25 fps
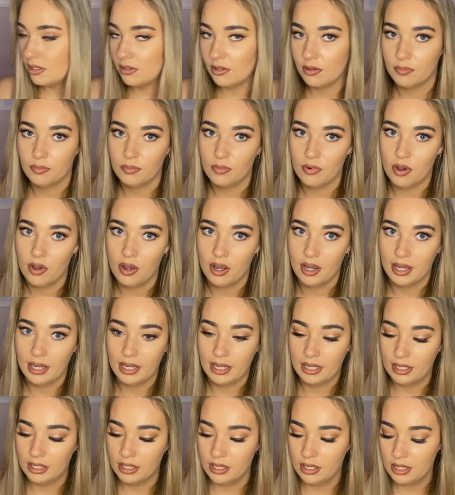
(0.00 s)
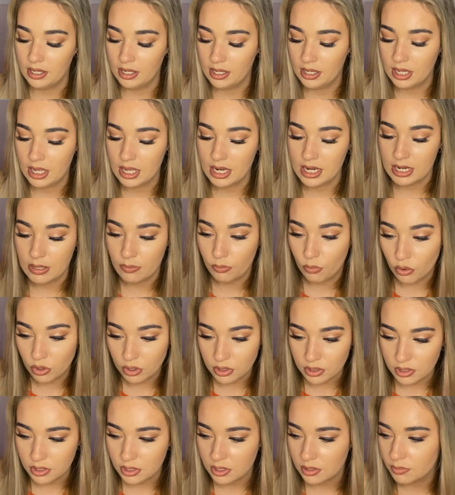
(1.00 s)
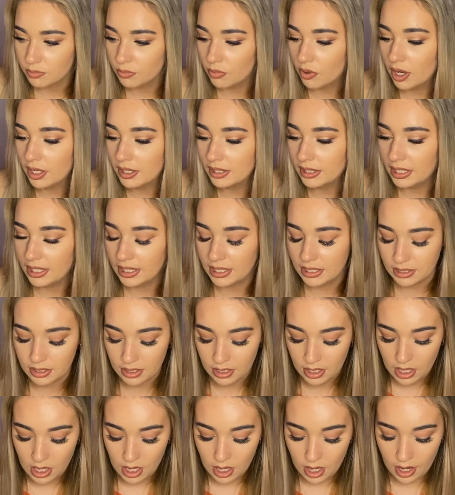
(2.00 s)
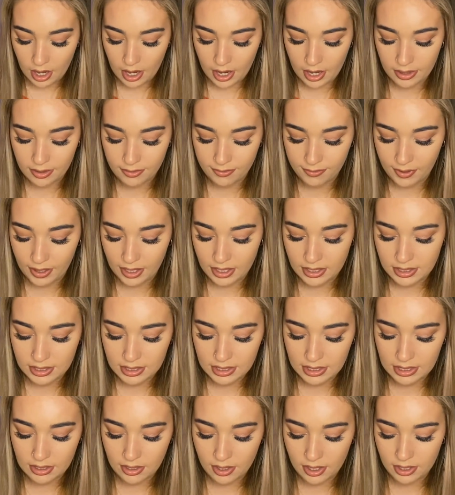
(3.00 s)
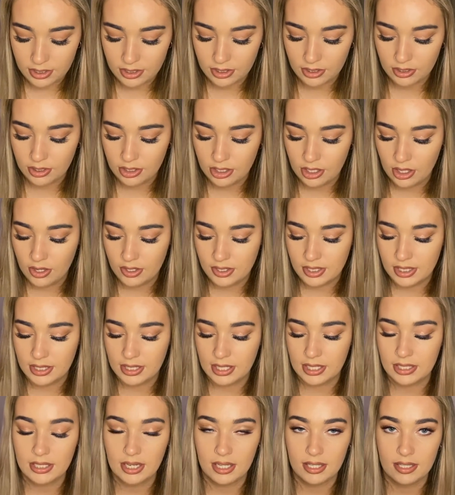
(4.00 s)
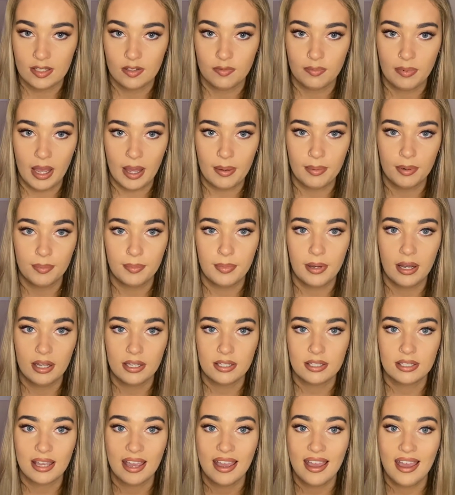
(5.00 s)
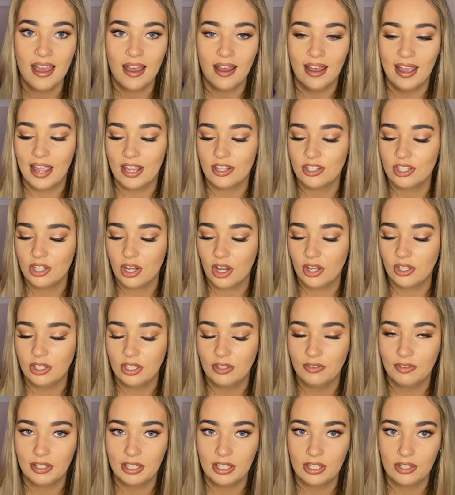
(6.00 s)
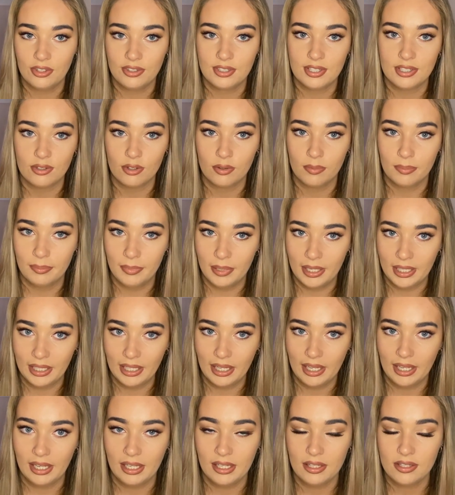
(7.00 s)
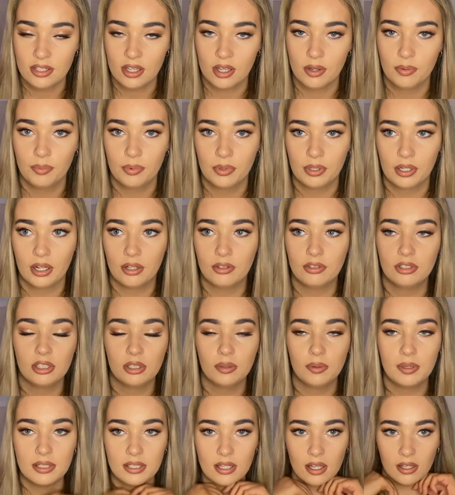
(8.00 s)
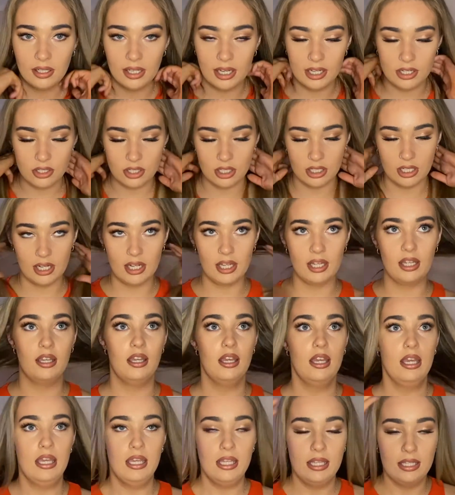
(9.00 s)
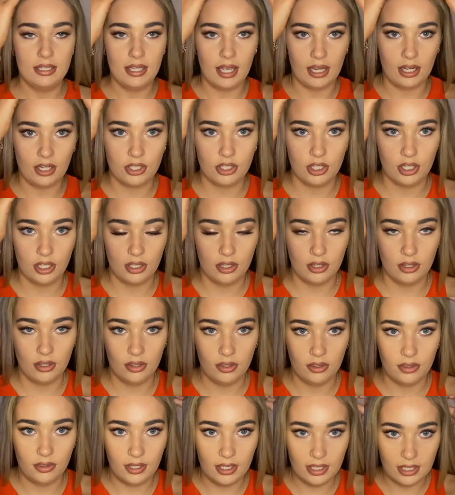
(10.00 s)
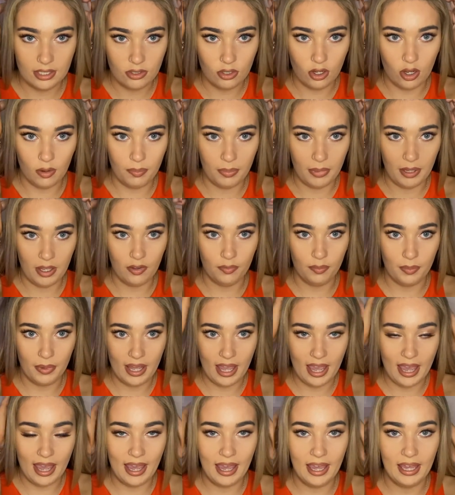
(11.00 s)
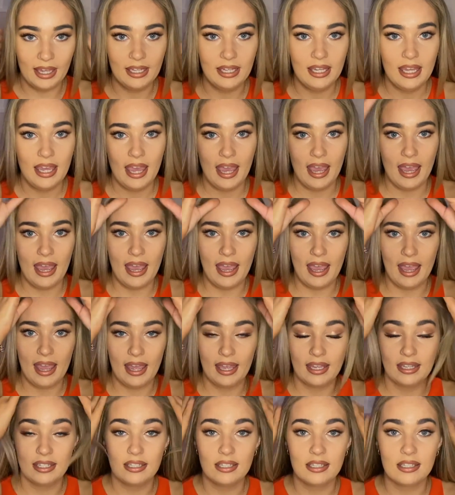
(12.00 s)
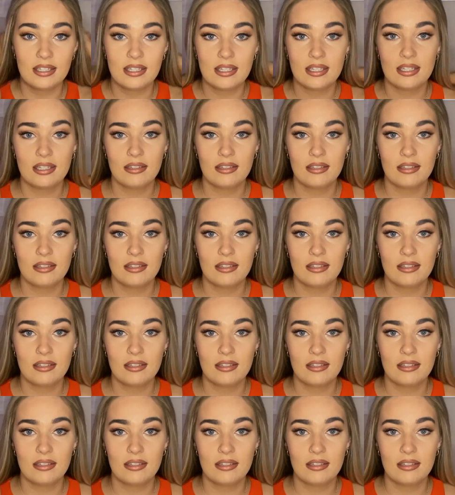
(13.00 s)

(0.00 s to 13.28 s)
on what I want, what I need. The first thing I do use is the Intensive Purple Mask. I actually only really use this on my hair, so what I'll do is I'll literally section this top bit of my hair and